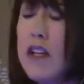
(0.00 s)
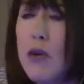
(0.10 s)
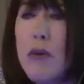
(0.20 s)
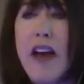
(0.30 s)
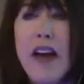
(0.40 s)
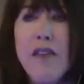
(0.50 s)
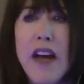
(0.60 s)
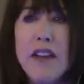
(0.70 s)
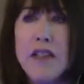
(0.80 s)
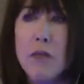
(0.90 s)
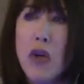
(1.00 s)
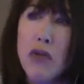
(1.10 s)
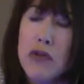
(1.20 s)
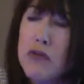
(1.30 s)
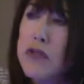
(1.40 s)
We have had some
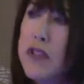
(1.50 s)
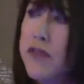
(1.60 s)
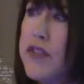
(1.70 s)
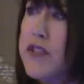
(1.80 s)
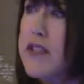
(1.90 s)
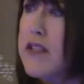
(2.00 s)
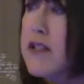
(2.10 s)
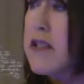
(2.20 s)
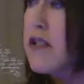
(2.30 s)
cultural differences